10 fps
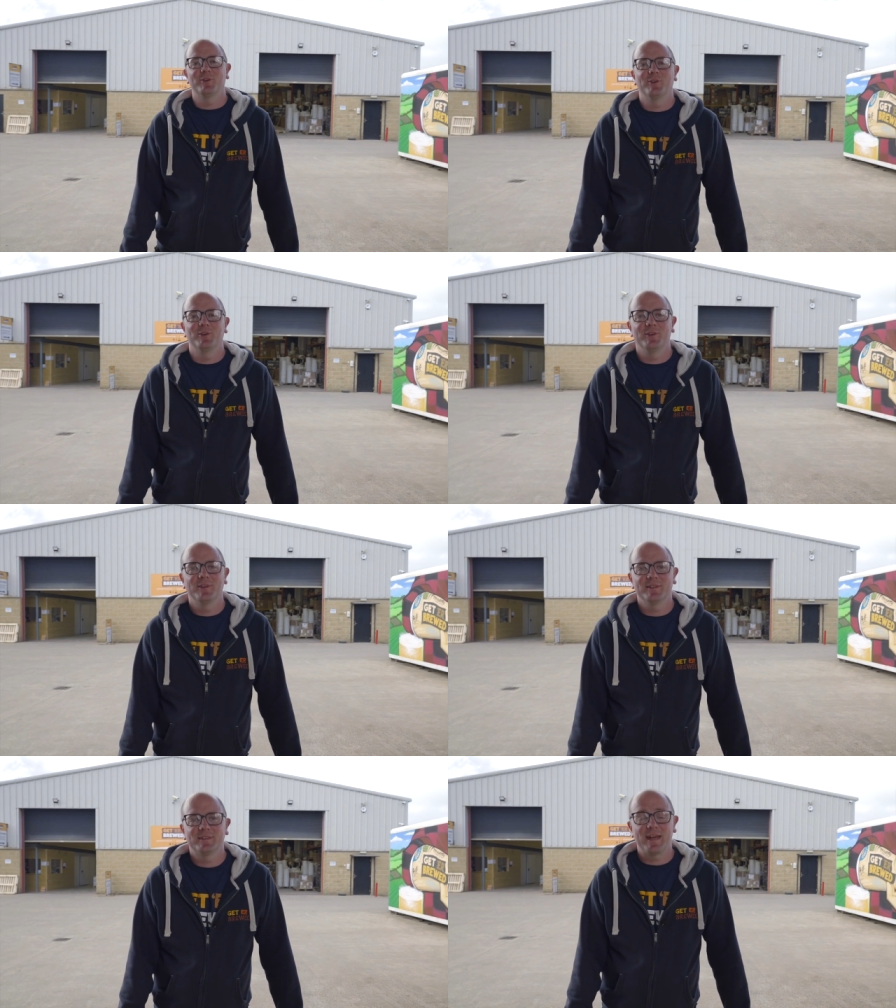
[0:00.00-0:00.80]
to
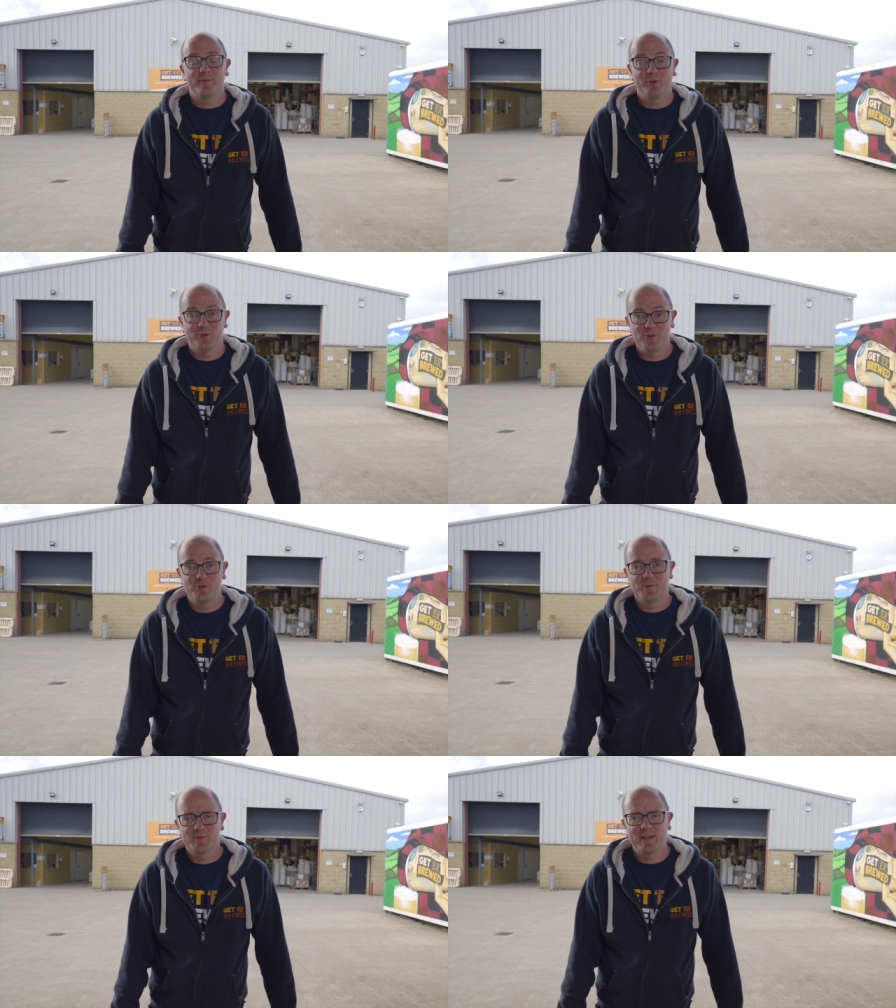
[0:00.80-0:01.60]
Get a Brew
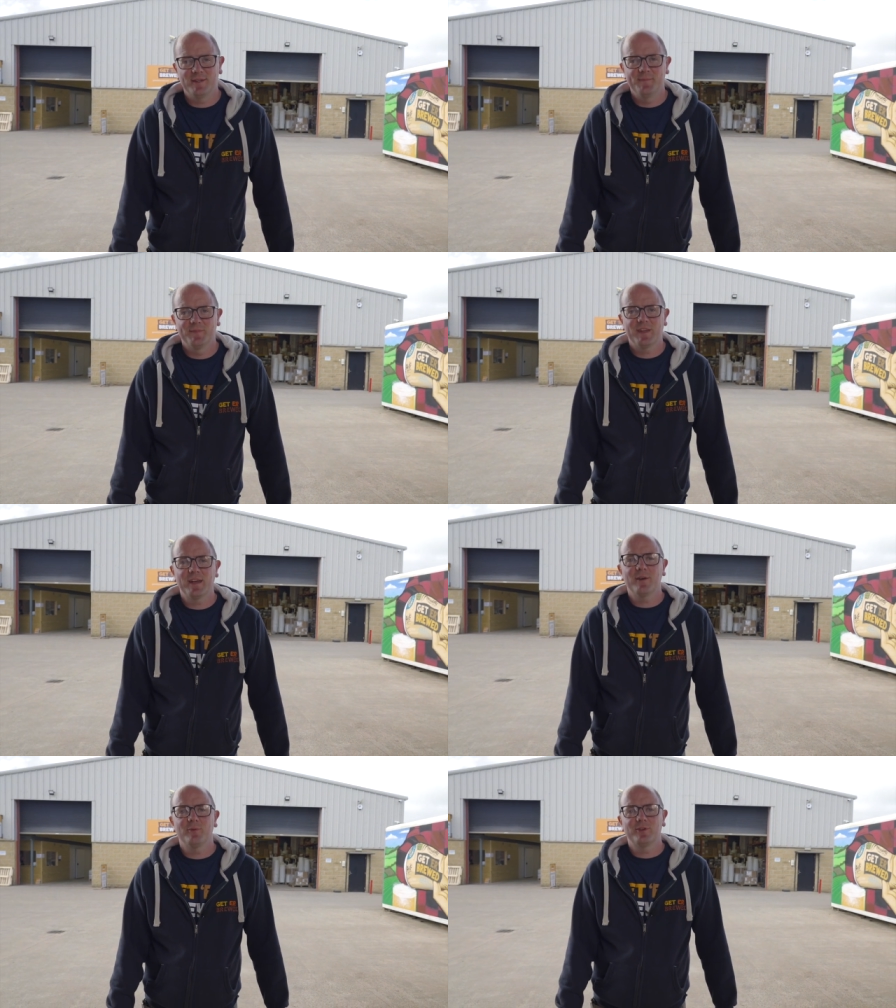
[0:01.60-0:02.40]
YouTube channel.
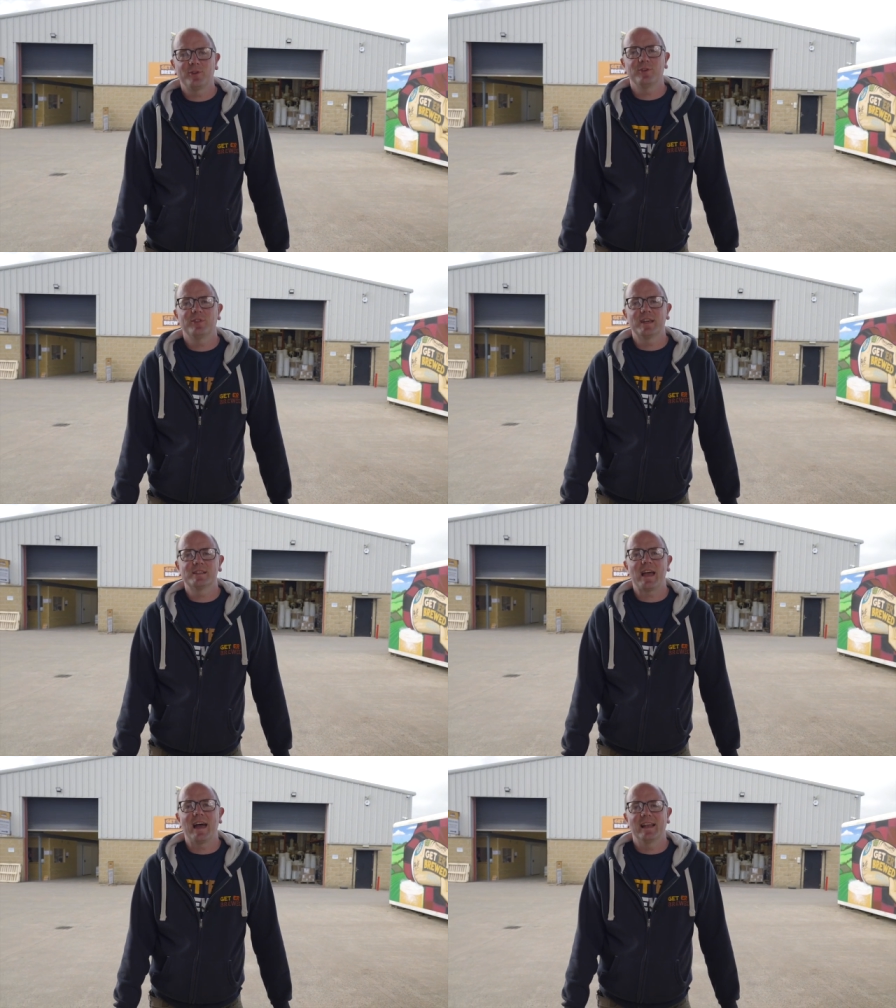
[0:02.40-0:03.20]
Today I want to do
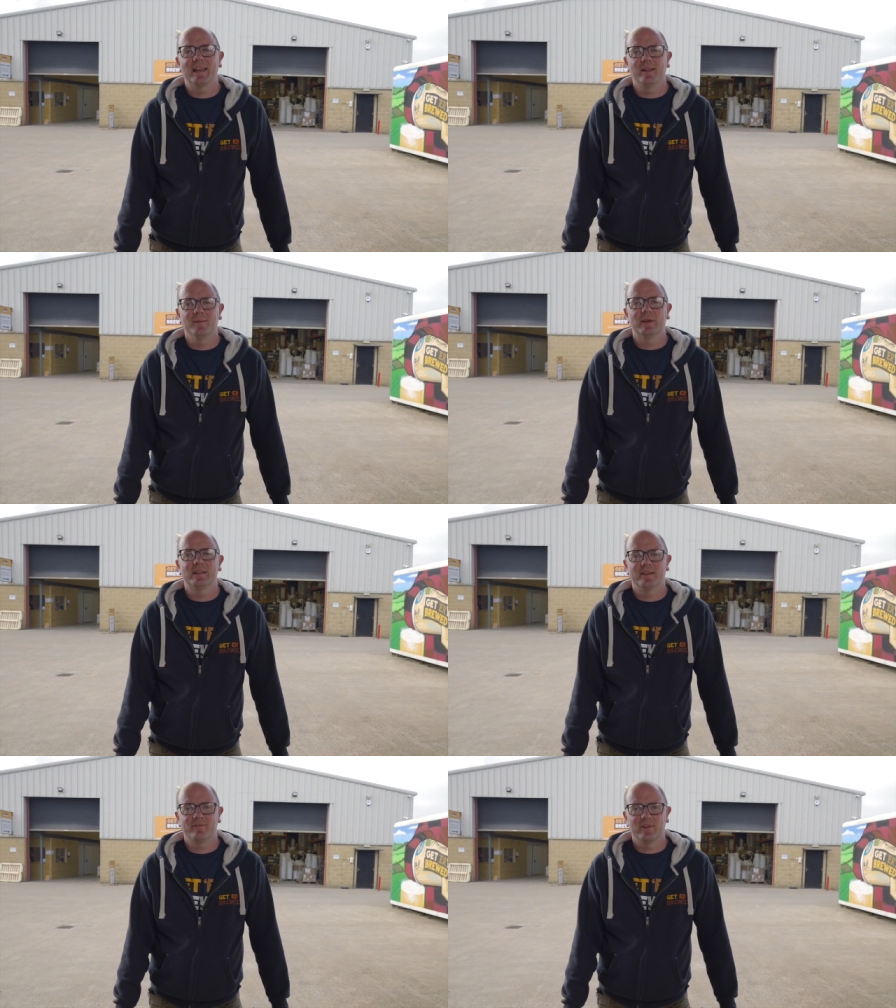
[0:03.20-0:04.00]
things a little
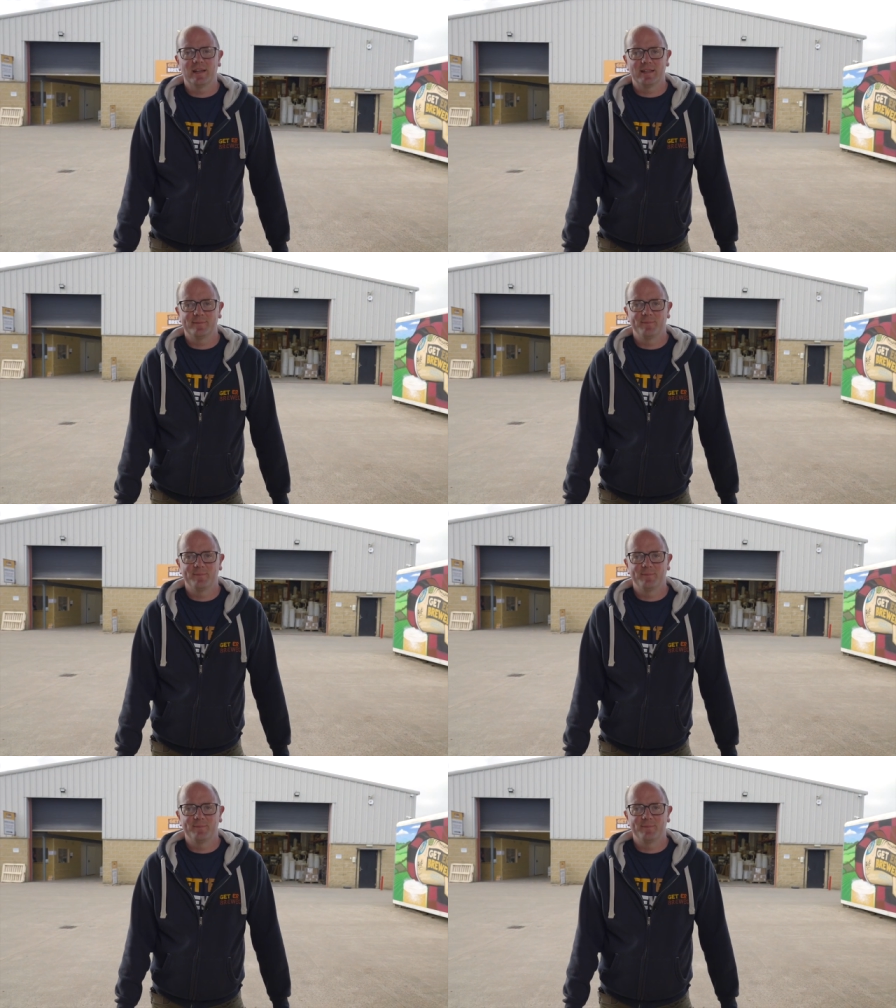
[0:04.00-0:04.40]
bit differently.